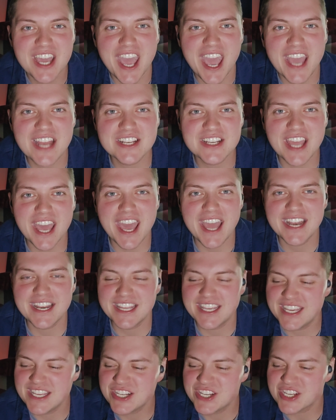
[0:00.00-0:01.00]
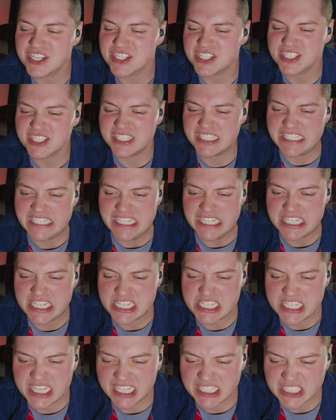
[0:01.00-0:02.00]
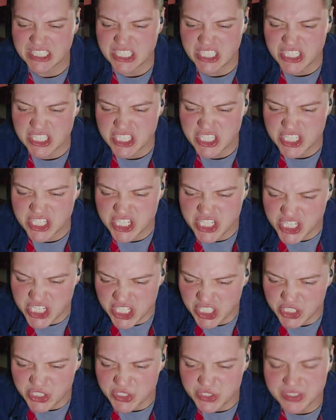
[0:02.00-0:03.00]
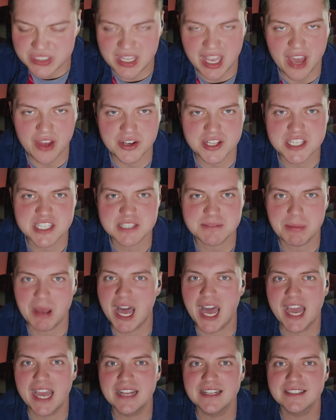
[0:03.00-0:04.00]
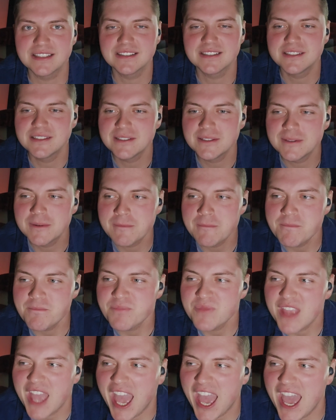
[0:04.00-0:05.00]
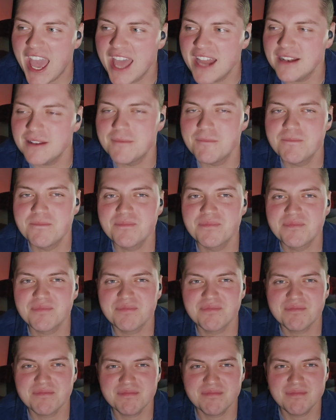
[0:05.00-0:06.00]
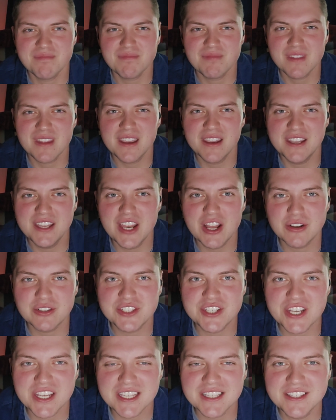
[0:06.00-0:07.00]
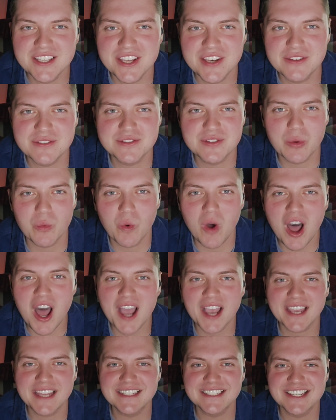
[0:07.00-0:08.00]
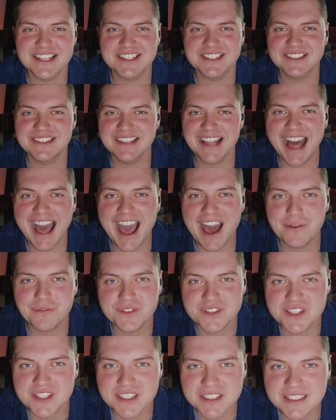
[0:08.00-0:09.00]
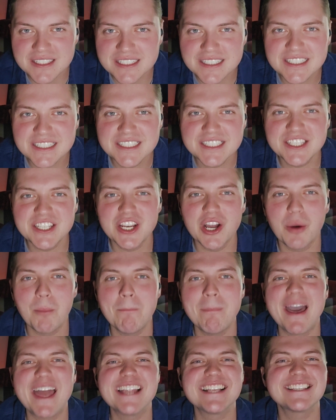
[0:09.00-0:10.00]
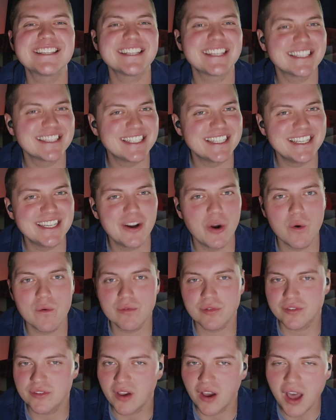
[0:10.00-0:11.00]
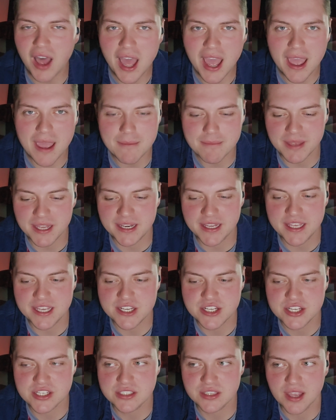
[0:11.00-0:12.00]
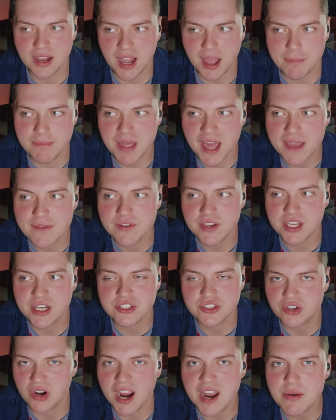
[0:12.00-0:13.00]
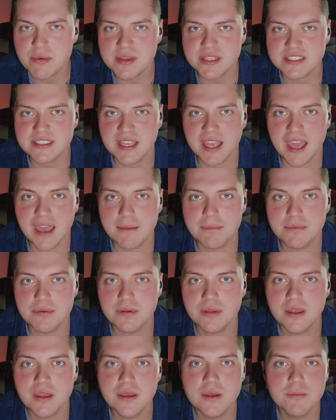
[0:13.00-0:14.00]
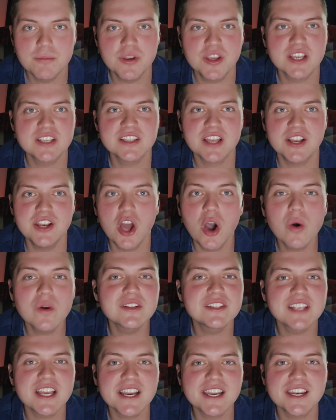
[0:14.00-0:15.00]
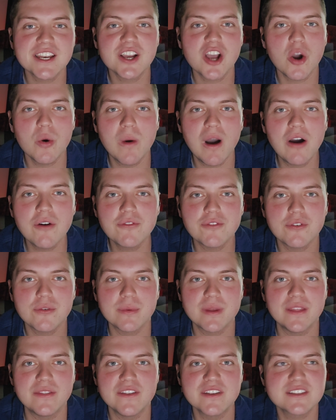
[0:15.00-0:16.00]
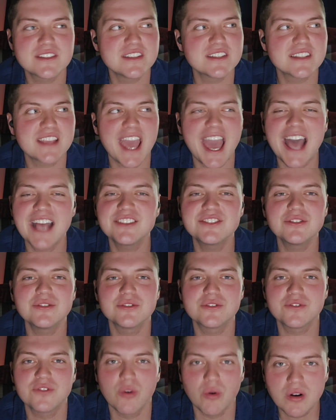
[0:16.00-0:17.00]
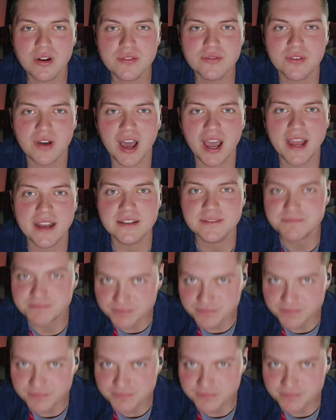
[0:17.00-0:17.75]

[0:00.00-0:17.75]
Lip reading: And he just gets these chills down his spine. And, she continues to walk and just laughs, menacingly over time. And he's just like, I'm not even going to try to escape because I know it's not going to go well for me. This castle's fortified.